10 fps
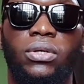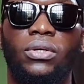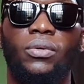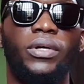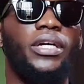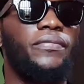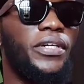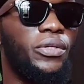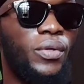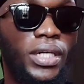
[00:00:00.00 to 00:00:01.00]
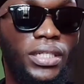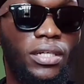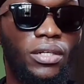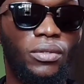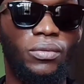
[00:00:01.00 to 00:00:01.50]
wherever you are
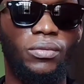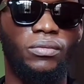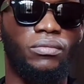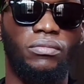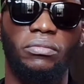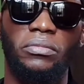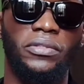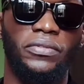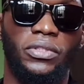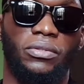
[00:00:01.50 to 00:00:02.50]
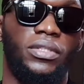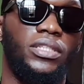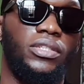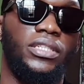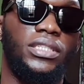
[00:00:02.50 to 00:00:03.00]
now, if you could relate
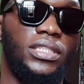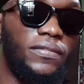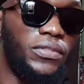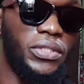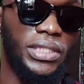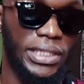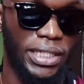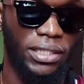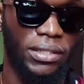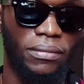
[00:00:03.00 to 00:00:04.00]
to anything I've just said,